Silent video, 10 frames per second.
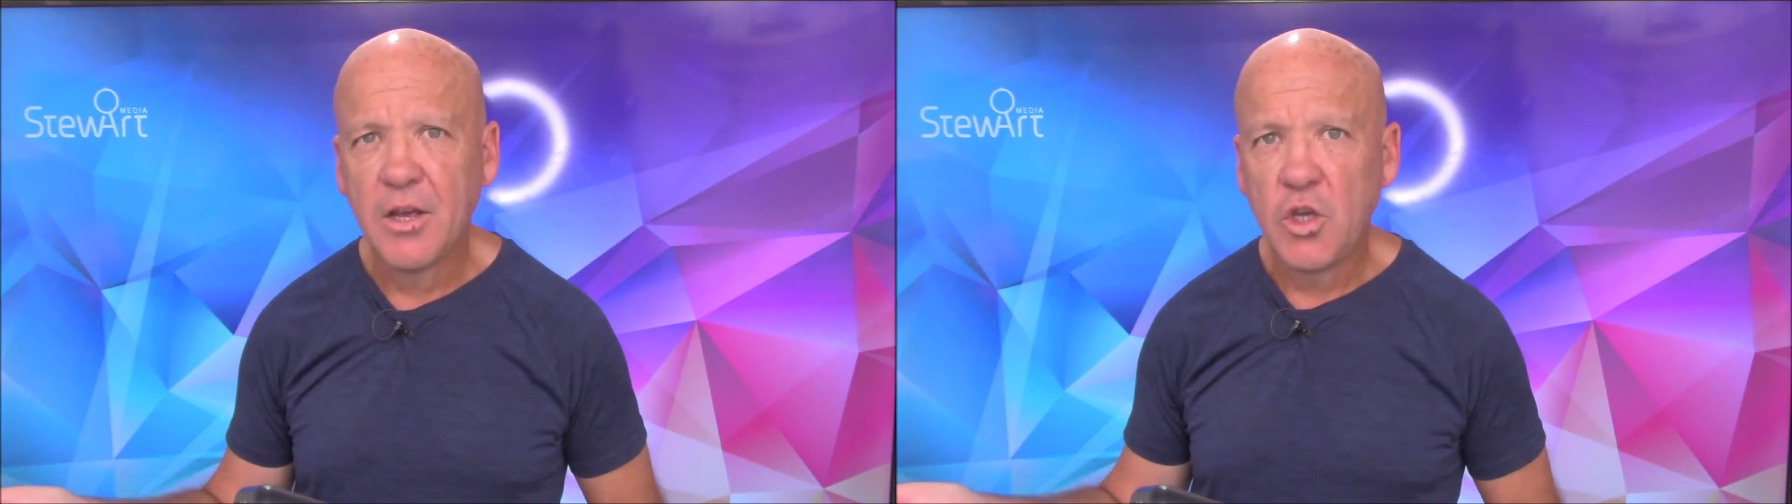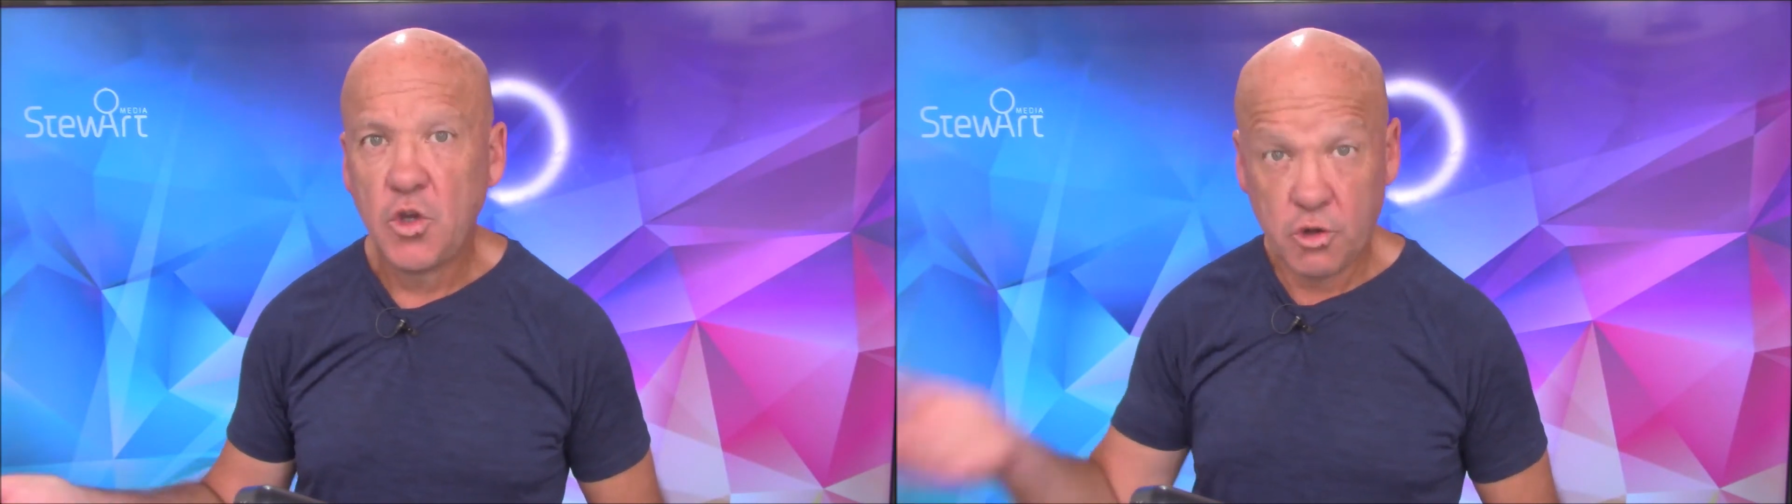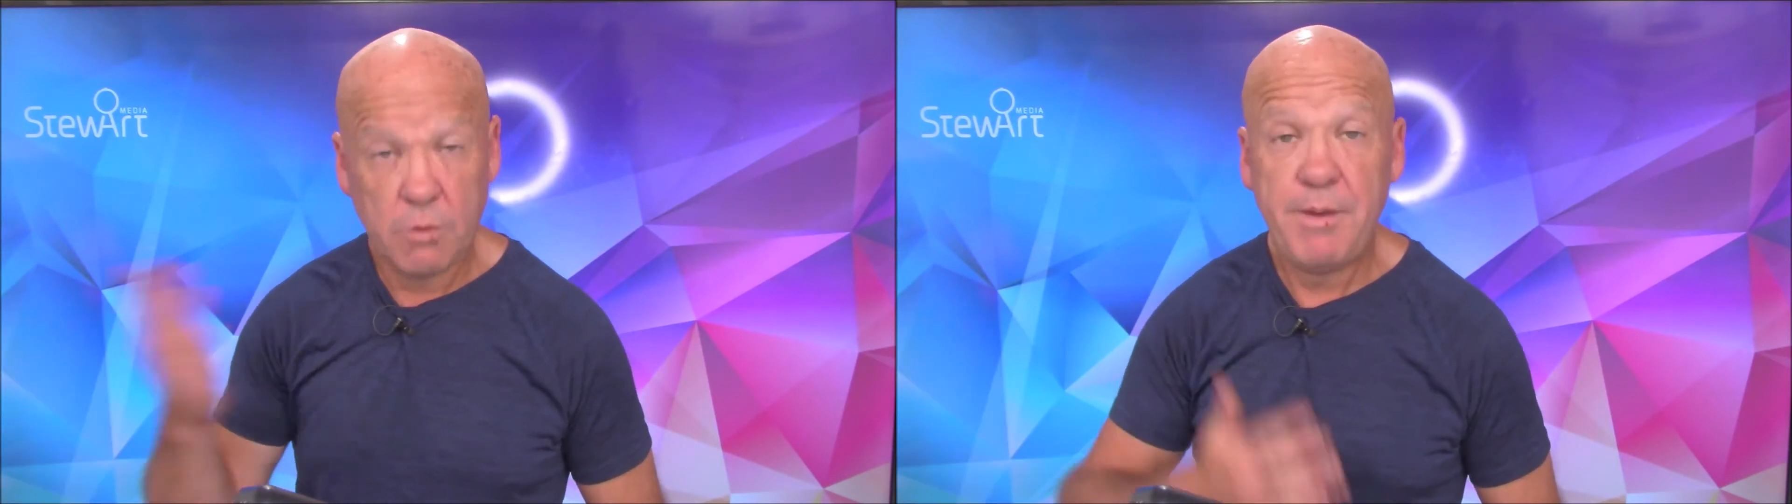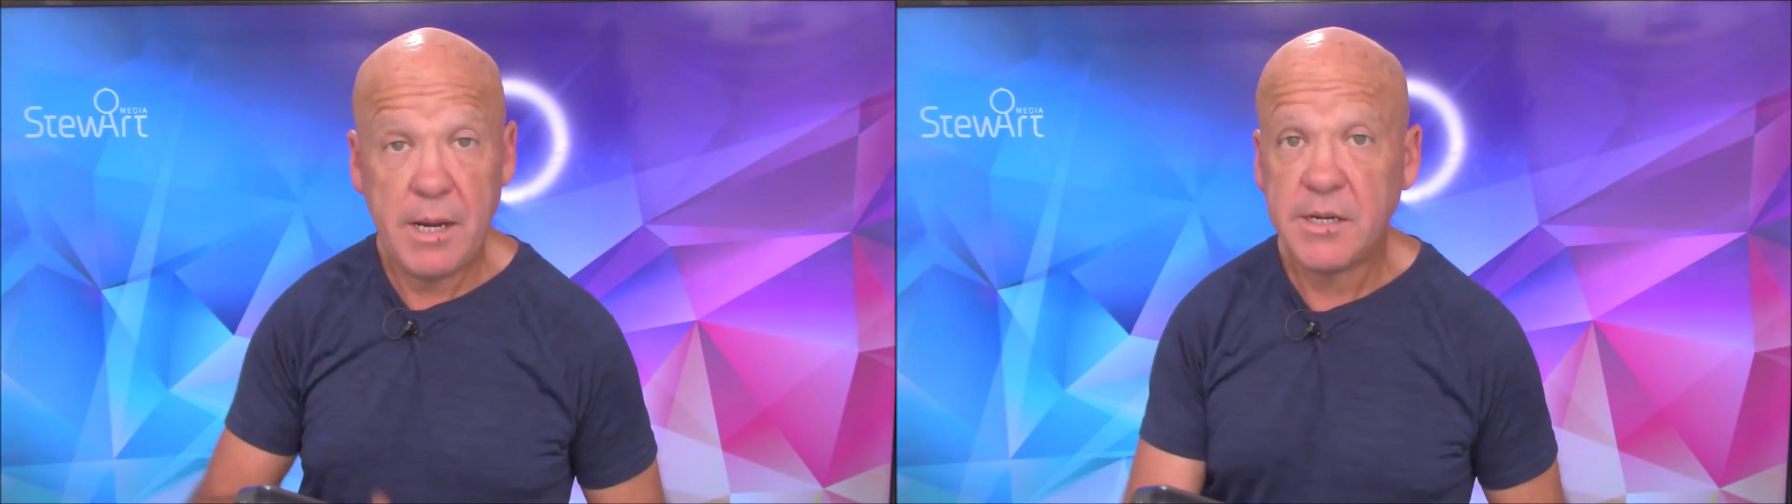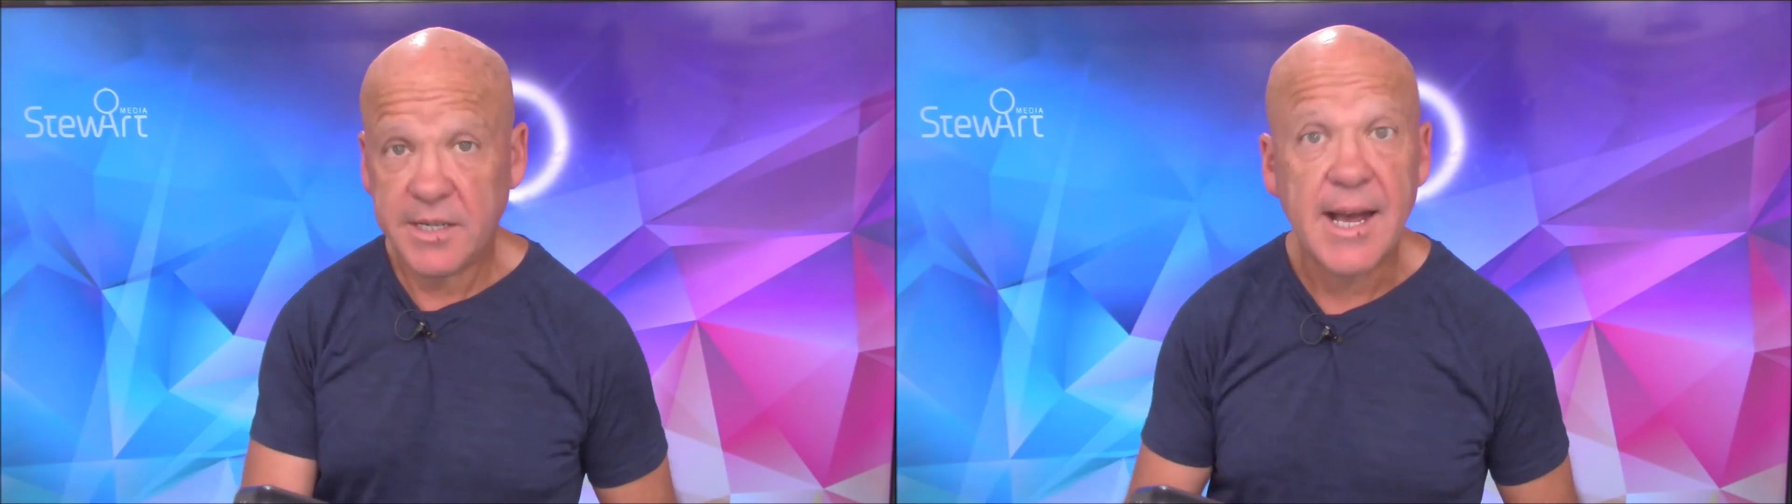your
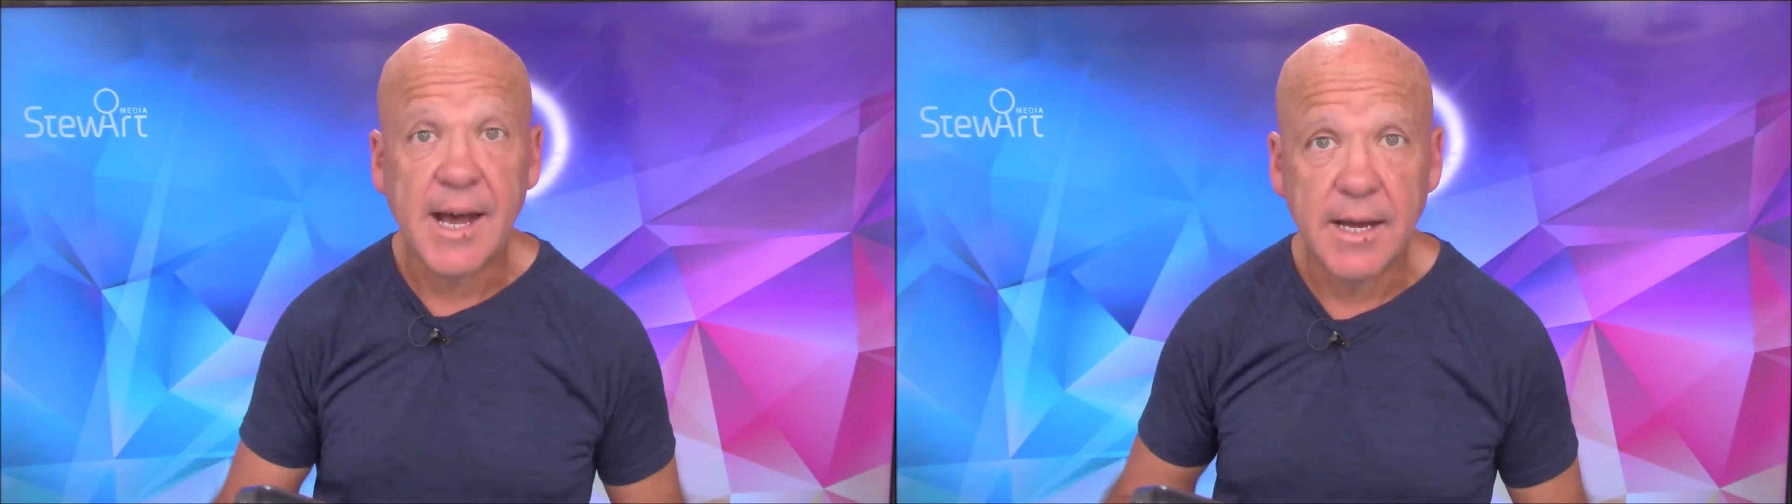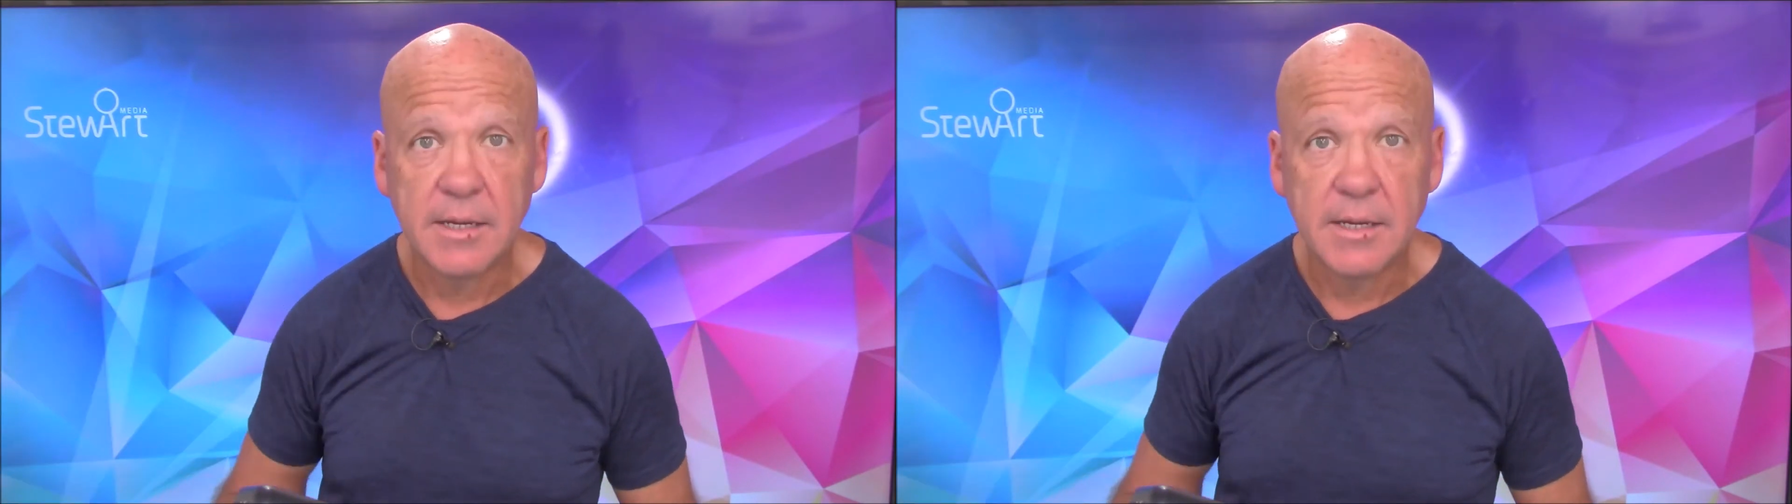competitors are.